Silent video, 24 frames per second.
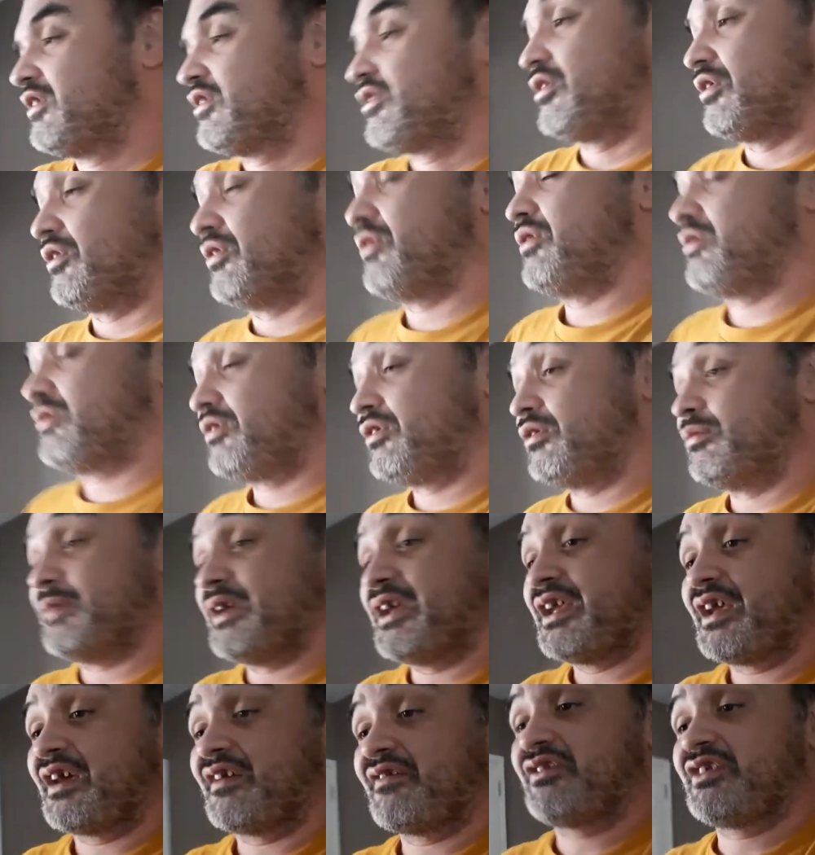So you
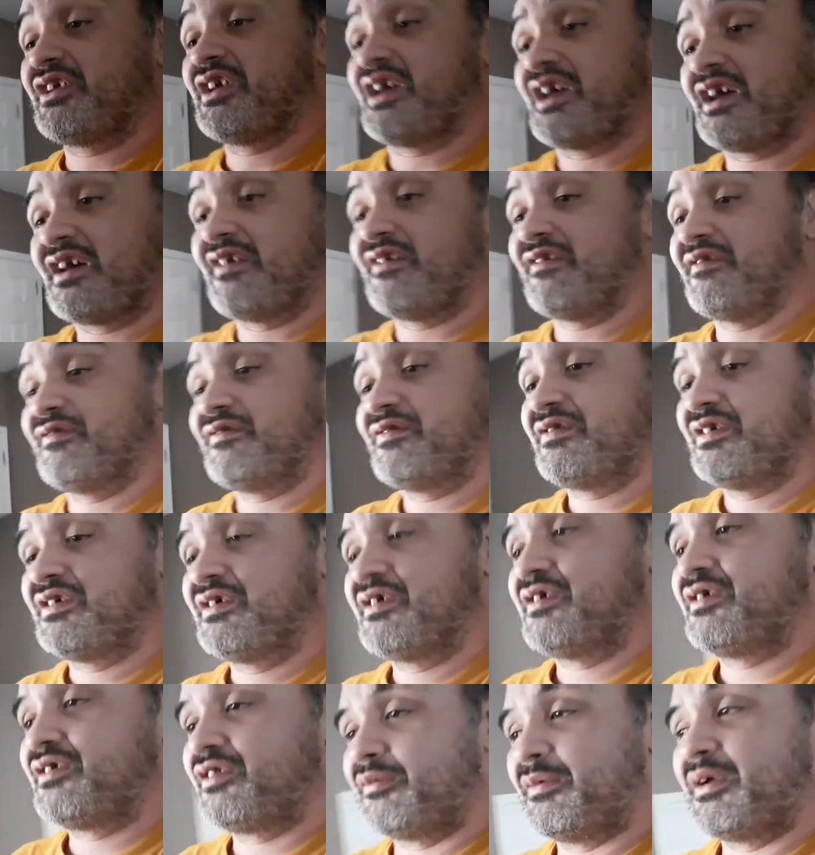may have to have,
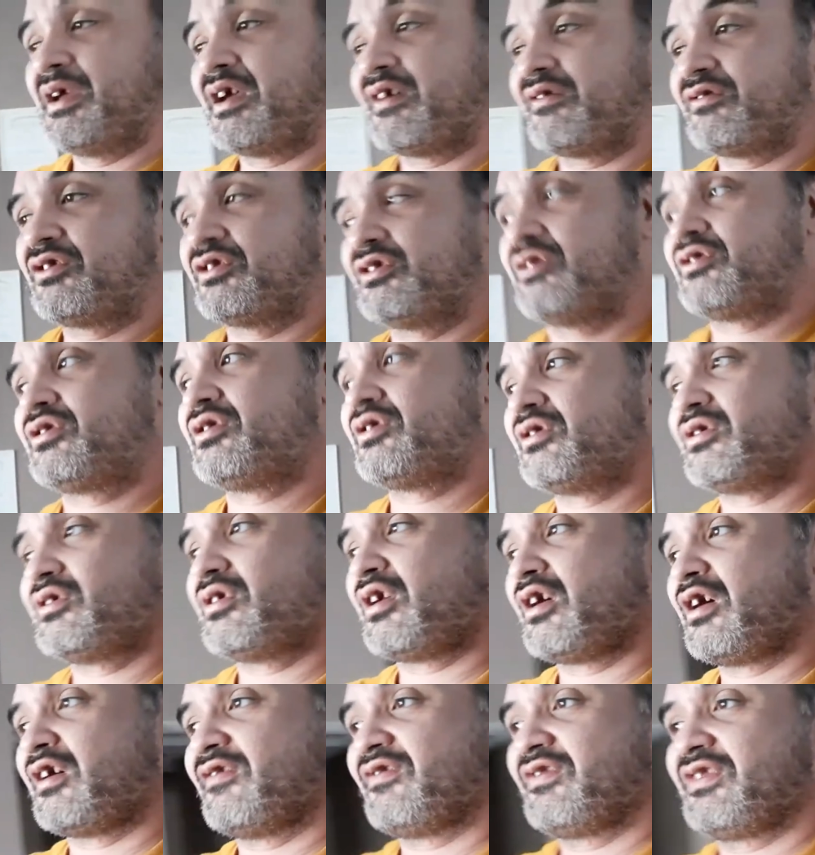you may have to turn
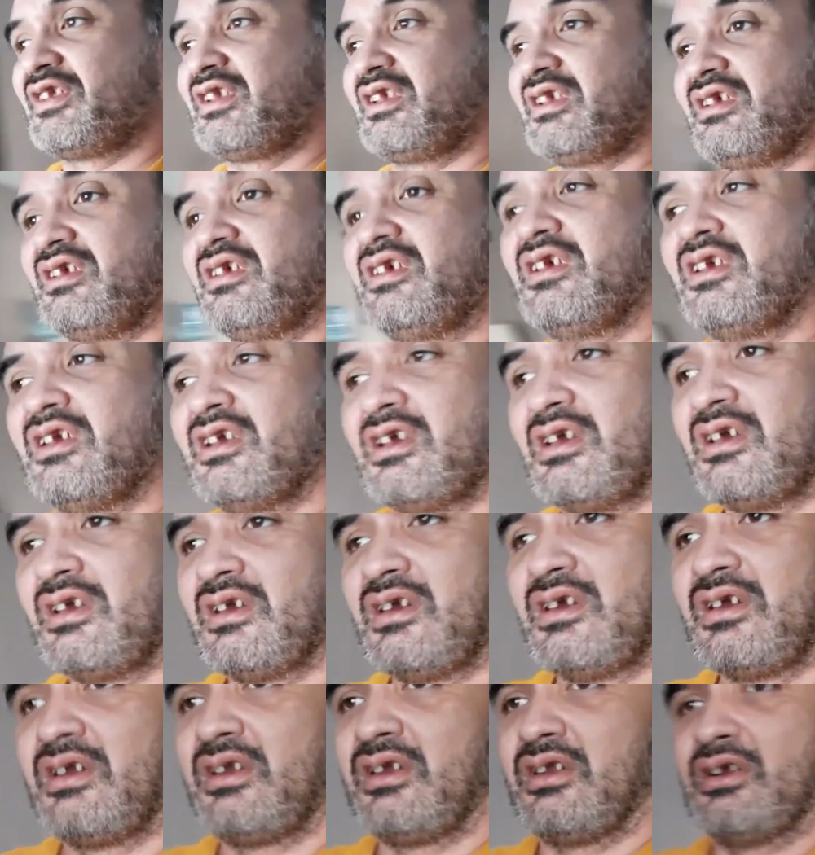off the,
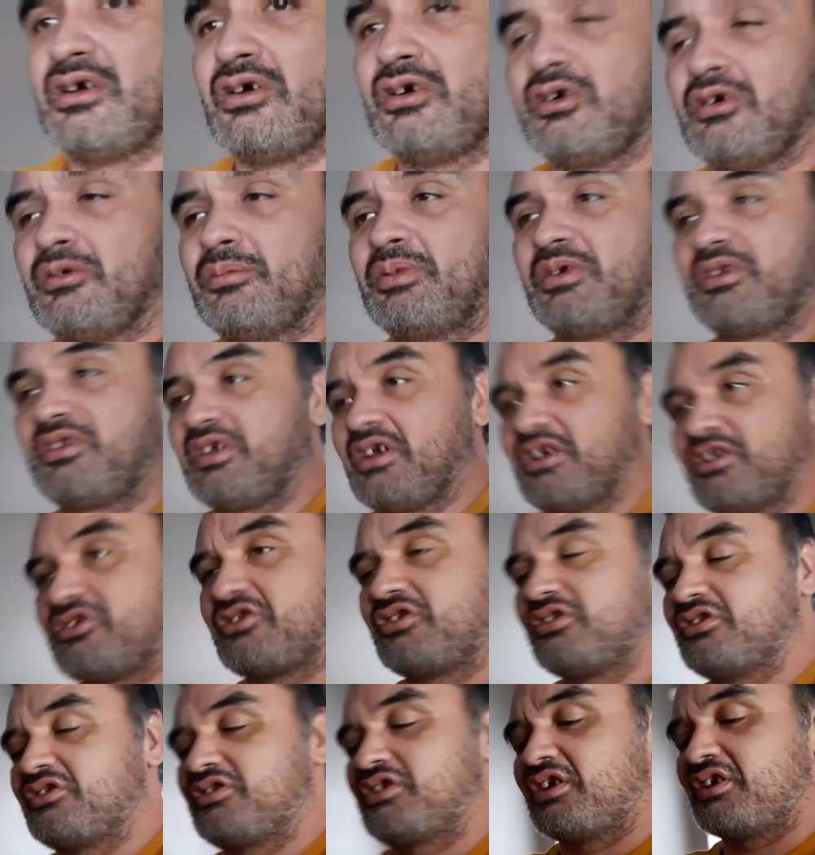you know,
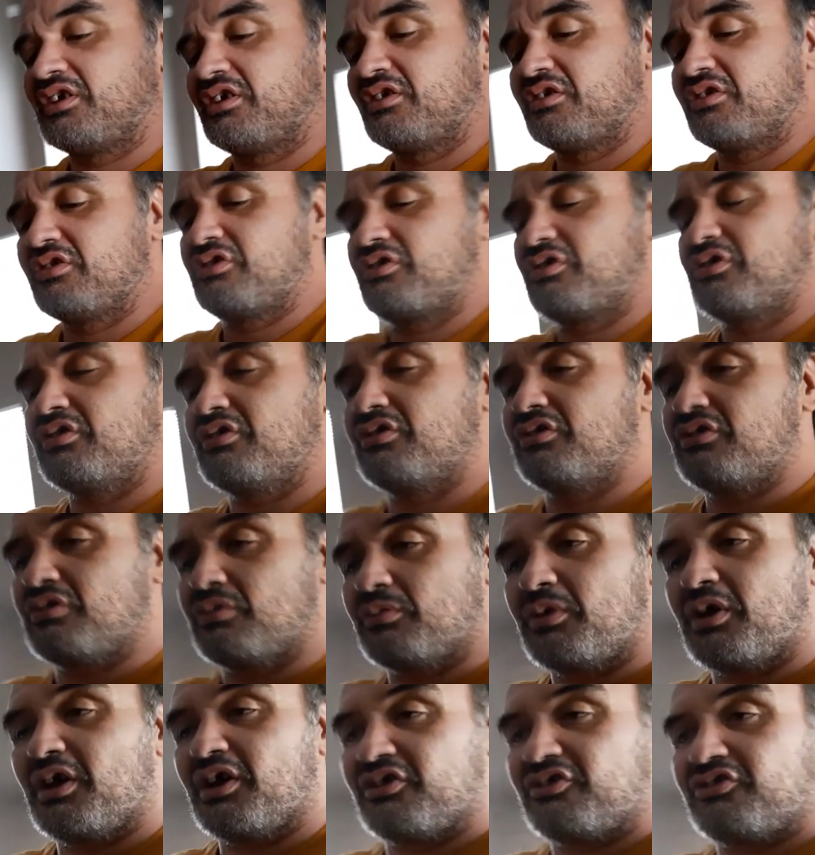protection settings to, to
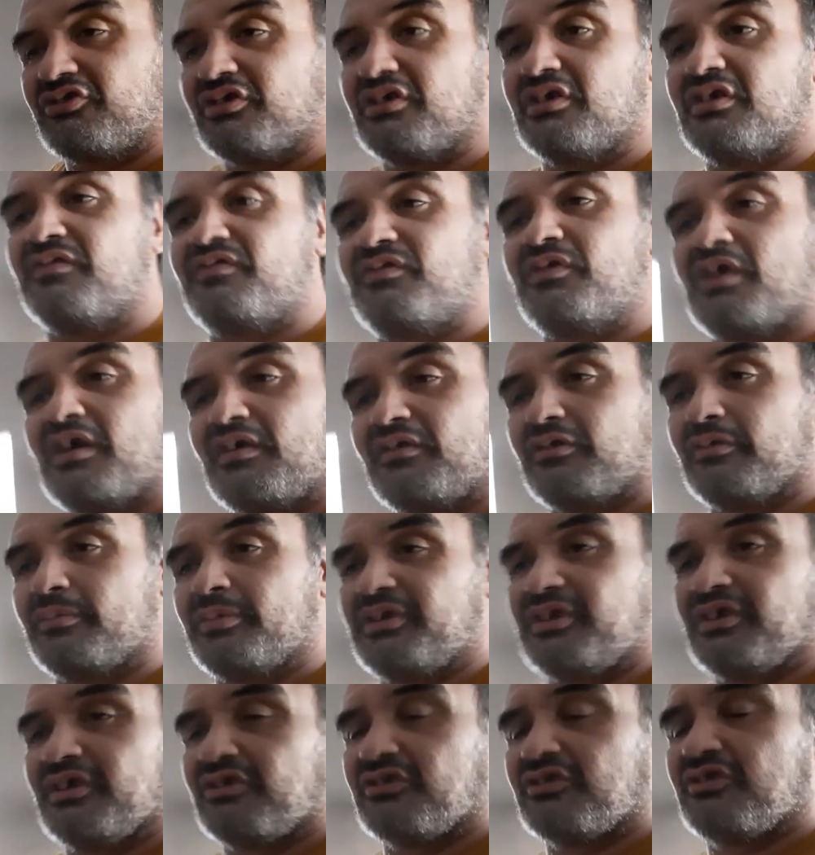watch it if you have the
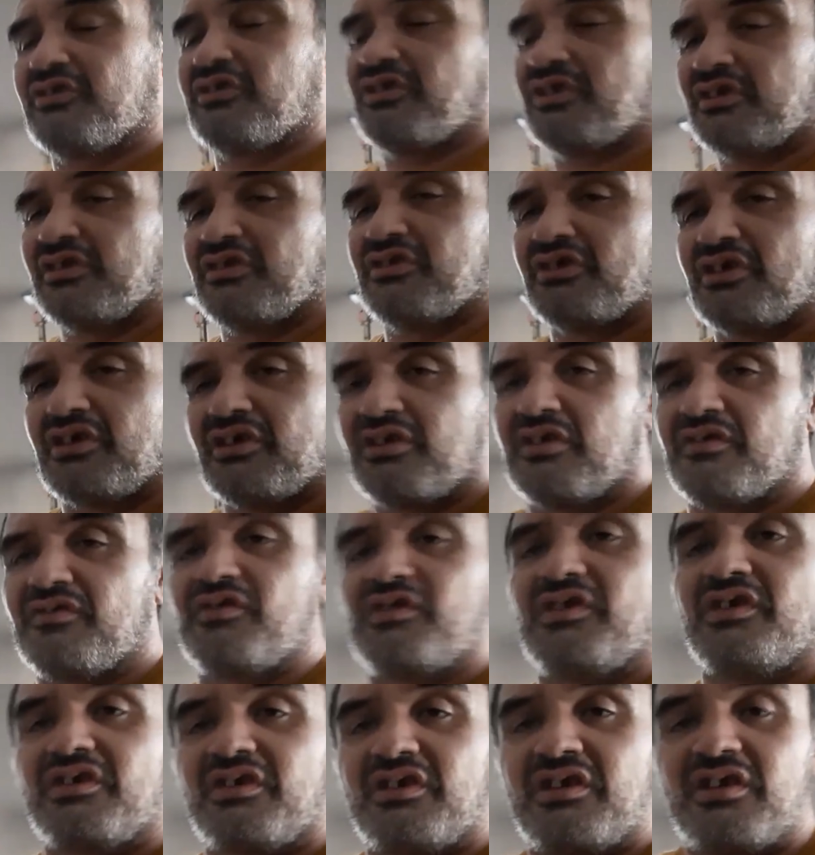protection settings on there for
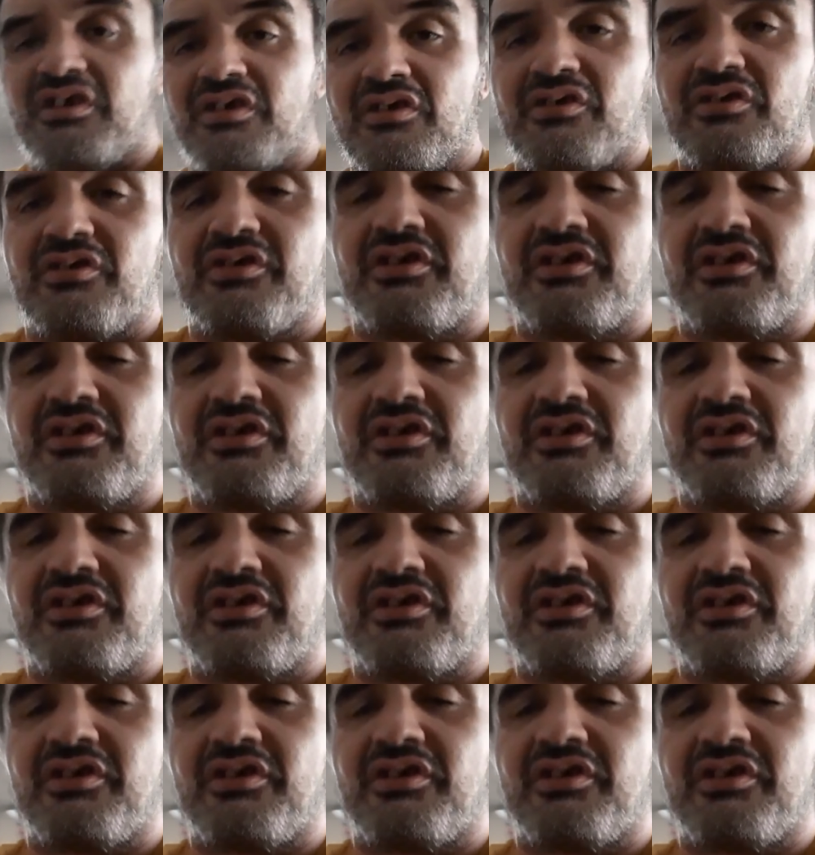your kid or